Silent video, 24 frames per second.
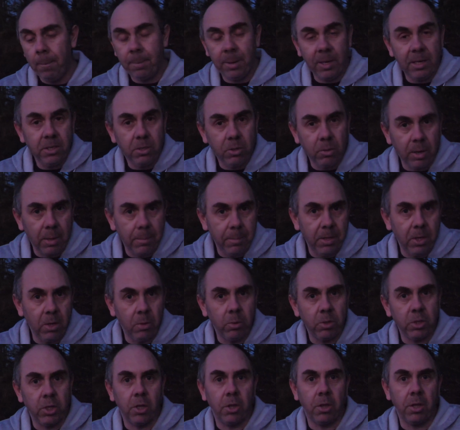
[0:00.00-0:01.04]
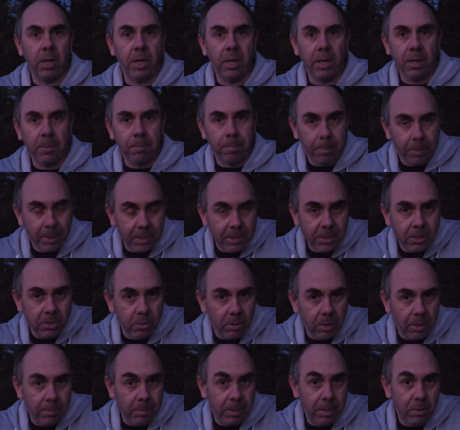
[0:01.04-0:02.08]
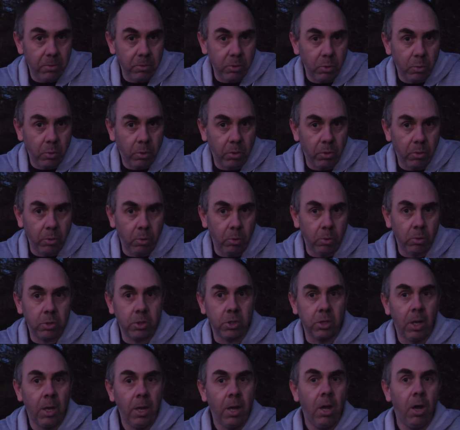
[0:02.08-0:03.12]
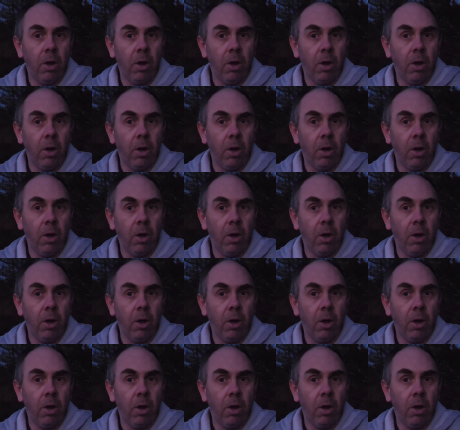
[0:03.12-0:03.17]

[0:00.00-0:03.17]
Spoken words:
Please do let me know what you think. Please do let me know your thoughts.